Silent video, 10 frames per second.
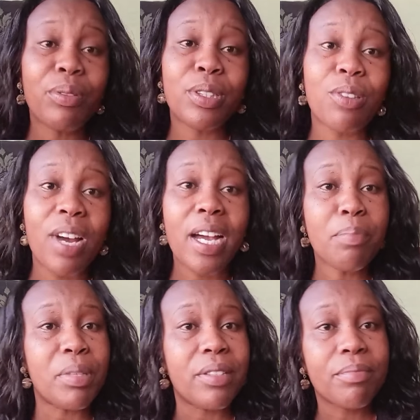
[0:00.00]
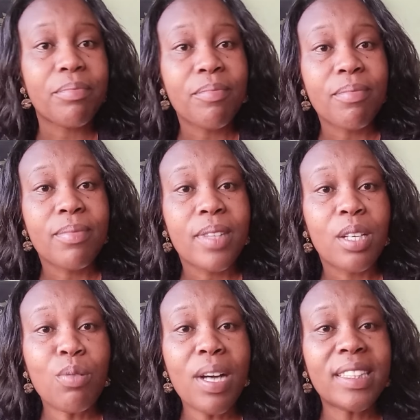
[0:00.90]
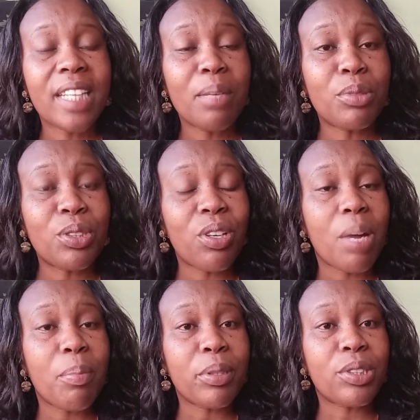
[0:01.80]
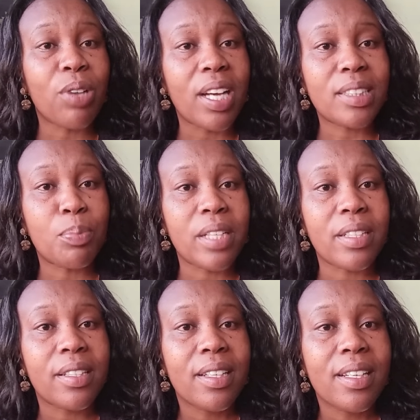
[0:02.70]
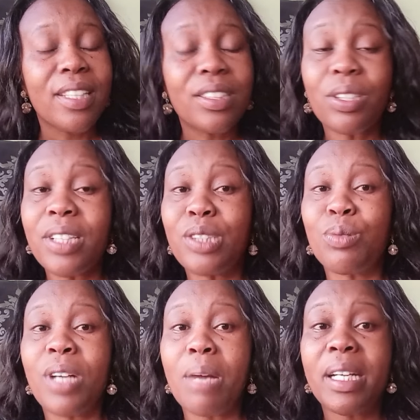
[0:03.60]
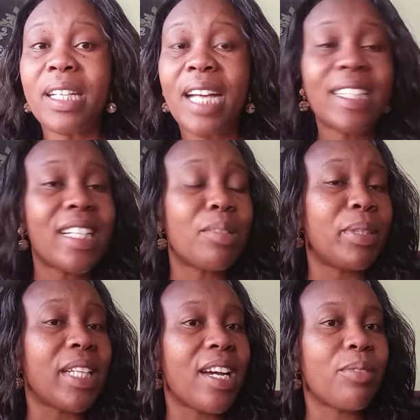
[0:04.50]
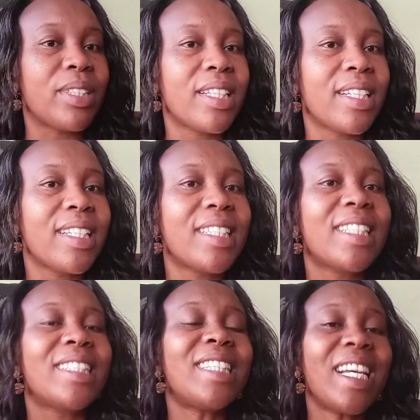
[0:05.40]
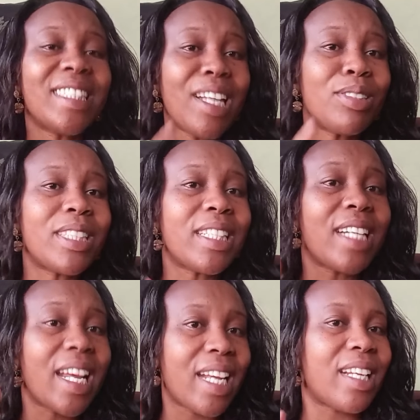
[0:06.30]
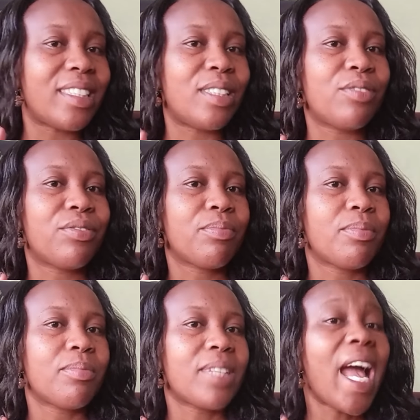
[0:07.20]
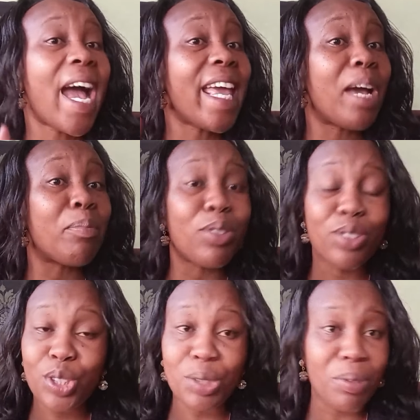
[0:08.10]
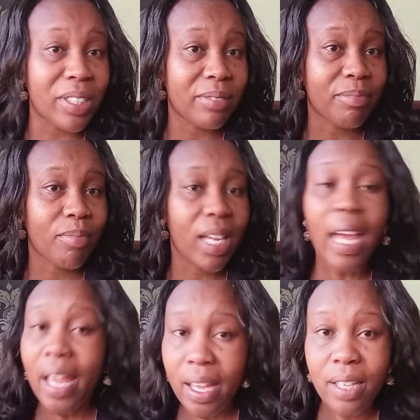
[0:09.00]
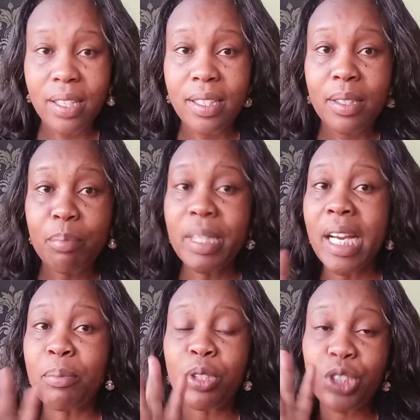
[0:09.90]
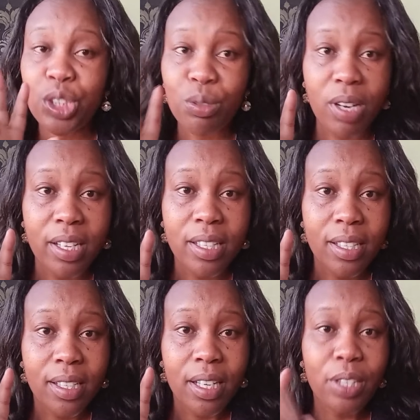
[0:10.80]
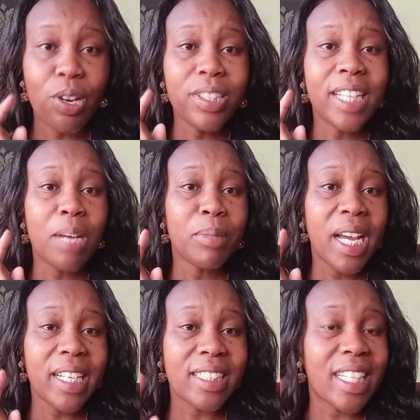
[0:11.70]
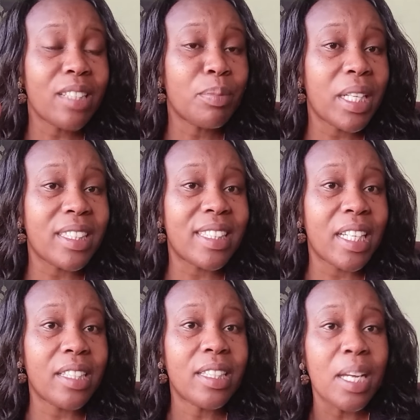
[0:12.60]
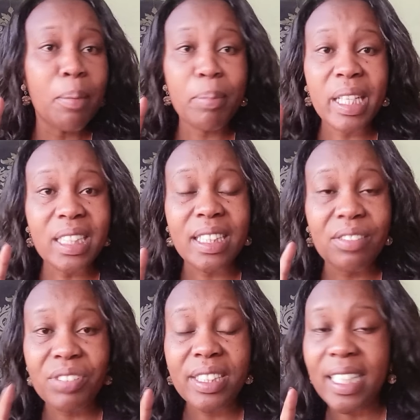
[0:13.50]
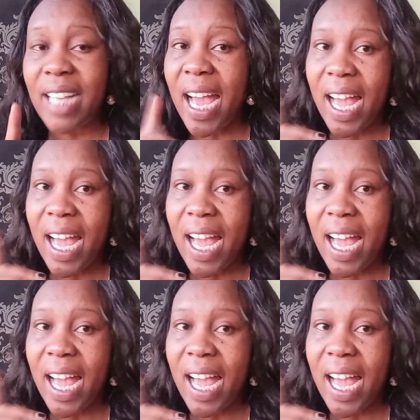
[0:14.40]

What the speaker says: with your hubby, who has come to talk about your husband, so that you come and attack Minhawi. She has now started a narrative. I am not sure. I'm not sure. Don't come here and attack me and say Mary TV said,